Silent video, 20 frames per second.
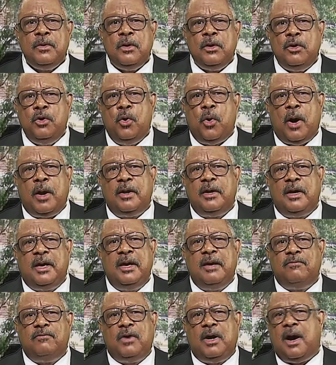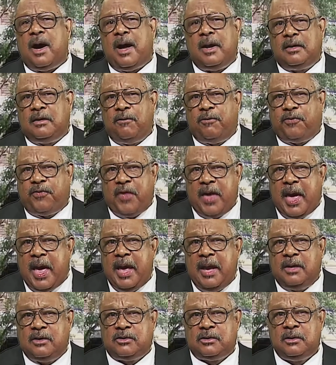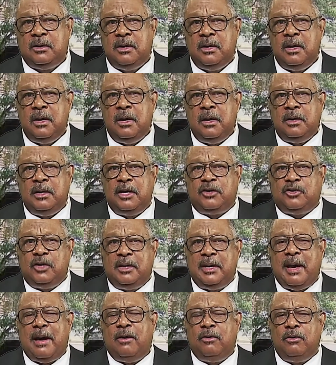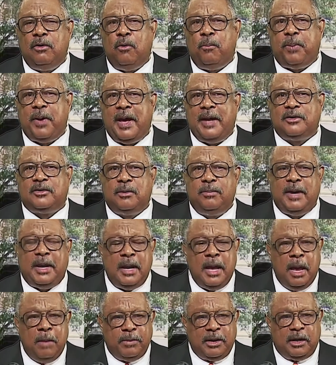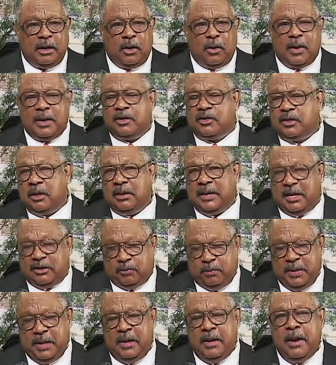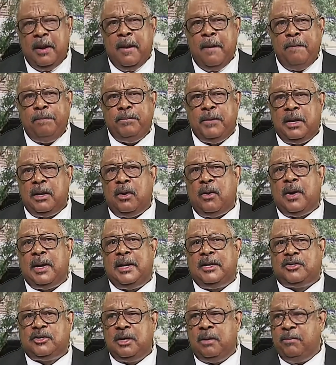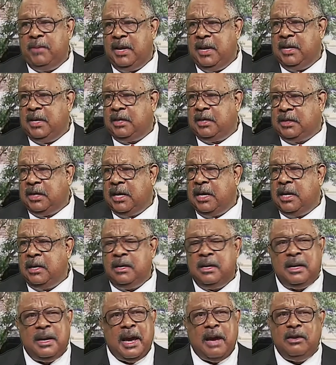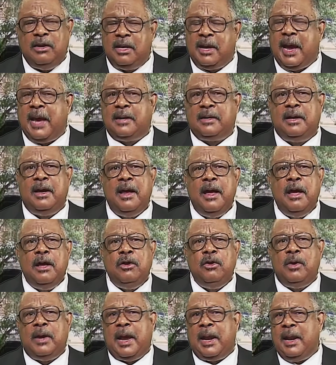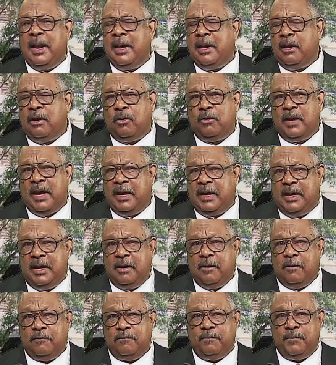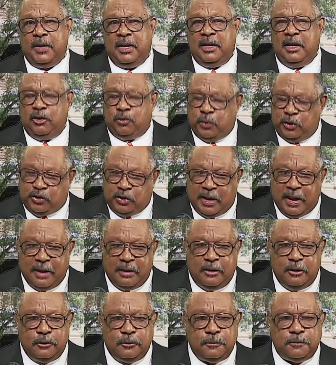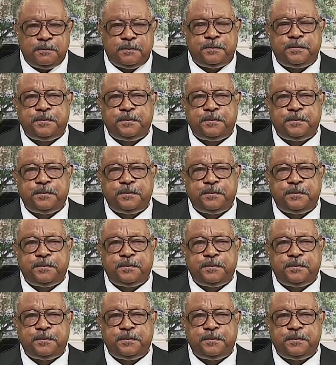You ought to give God the thanks that you're now no pastor man. But the Lord is that's me. The Lord has sent me here to tell you now. You got to you got to let go that guilt. And here's what you got to do.